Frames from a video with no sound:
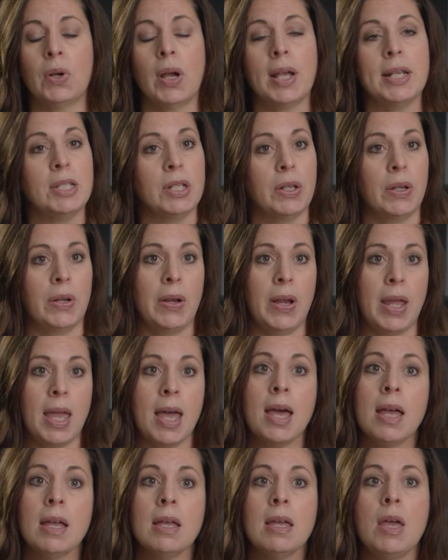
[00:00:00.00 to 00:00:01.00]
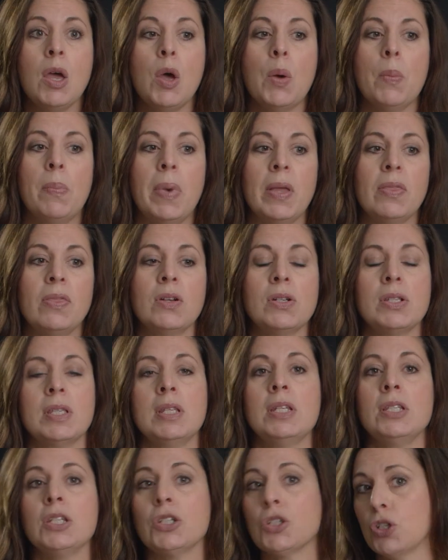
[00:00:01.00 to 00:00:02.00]
criteria, but there's
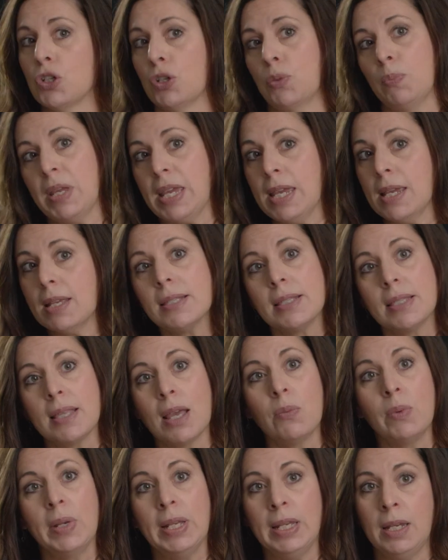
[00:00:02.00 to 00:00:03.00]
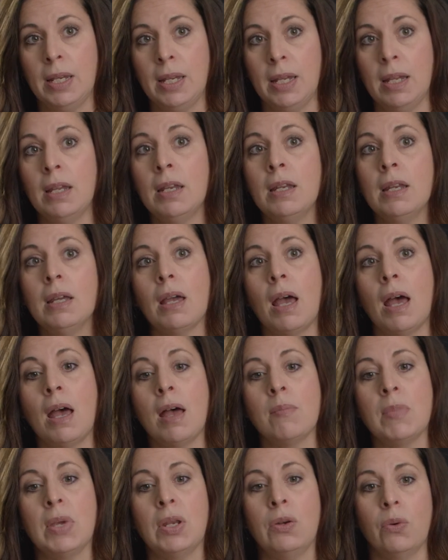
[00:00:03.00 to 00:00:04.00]
an additional piece that we need
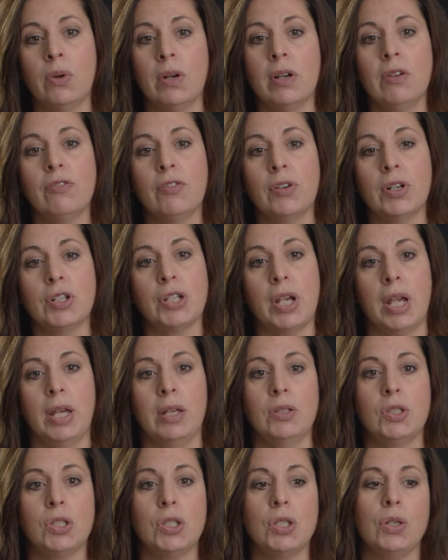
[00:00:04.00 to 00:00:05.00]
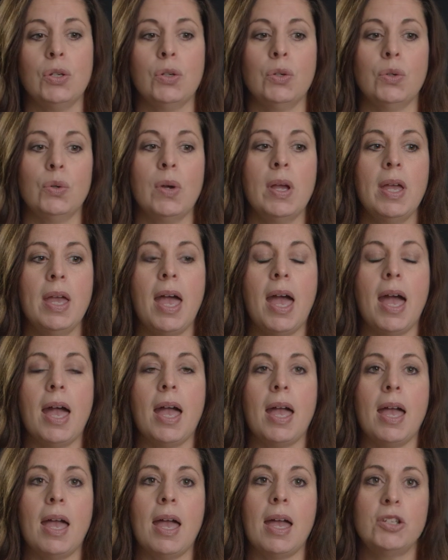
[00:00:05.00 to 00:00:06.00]
in order for a child to
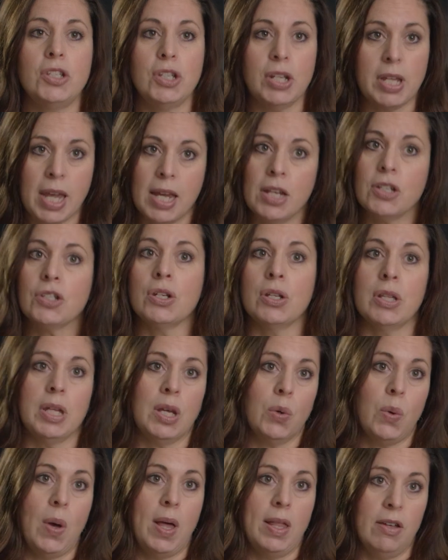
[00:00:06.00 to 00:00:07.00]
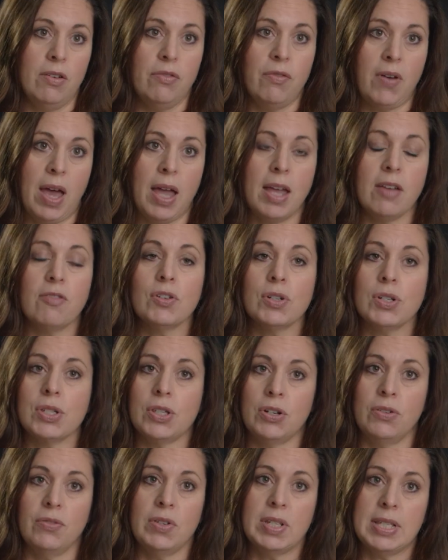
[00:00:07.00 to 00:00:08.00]
educationally qualify for
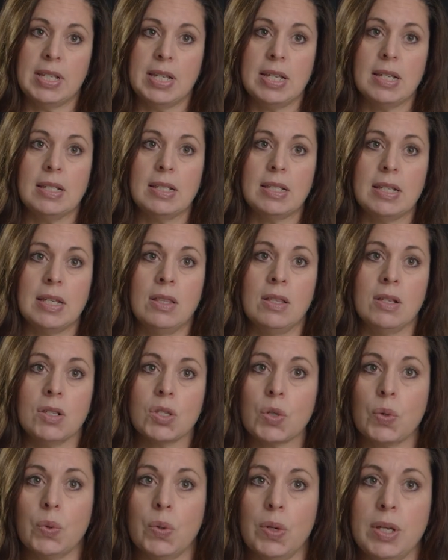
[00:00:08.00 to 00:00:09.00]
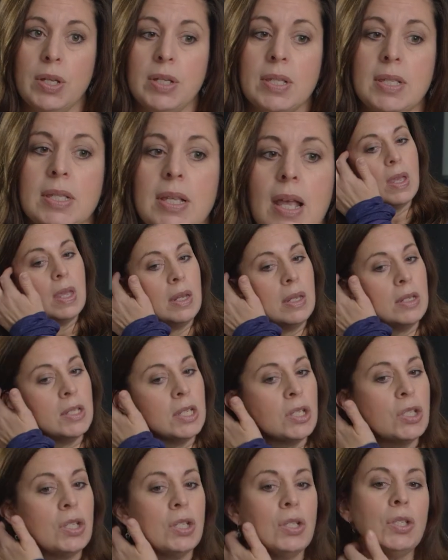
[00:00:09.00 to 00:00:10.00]
services in the schools. In
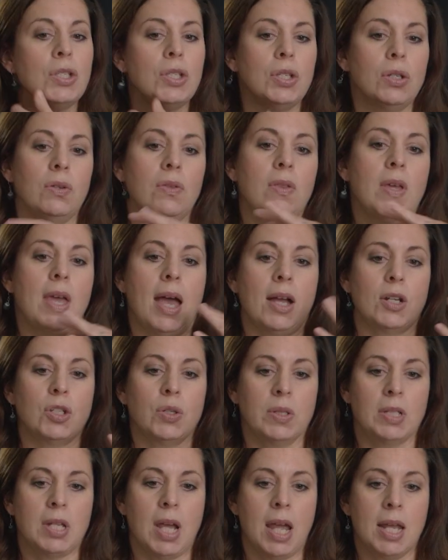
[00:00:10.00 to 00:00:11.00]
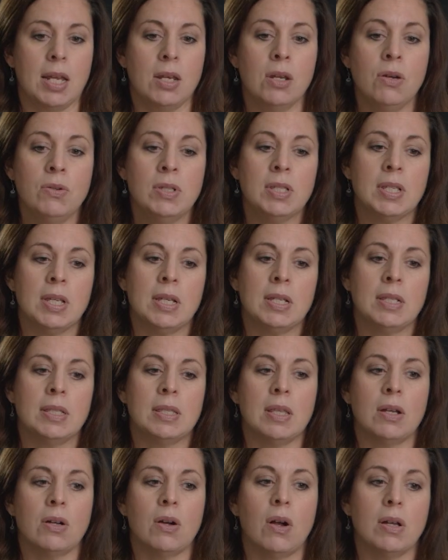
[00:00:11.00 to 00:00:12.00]
addition to the actual
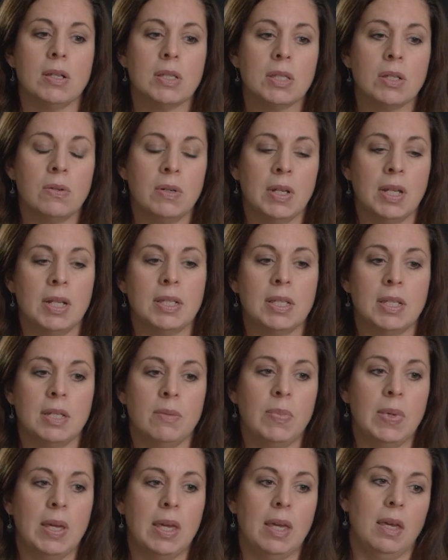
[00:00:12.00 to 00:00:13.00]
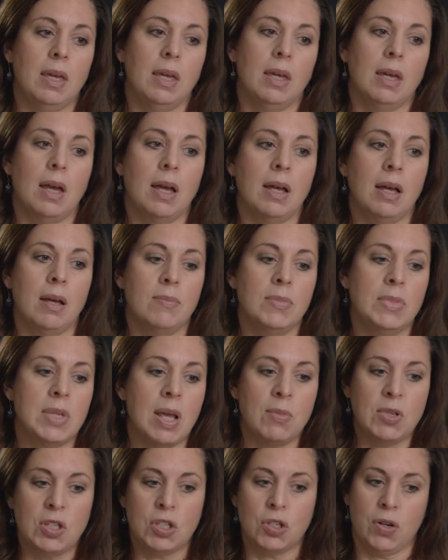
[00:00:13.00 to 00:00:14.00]
diagnosis, there also needs to be
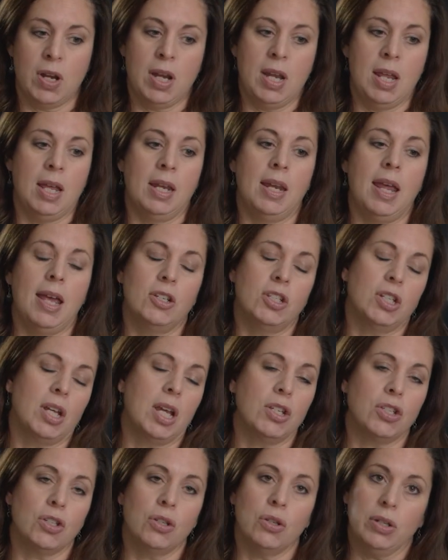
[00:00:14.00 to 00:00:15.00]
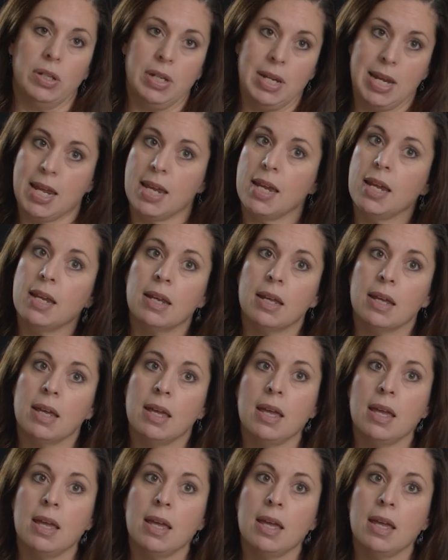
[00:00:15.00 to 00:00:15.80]
demonstrating an educational need.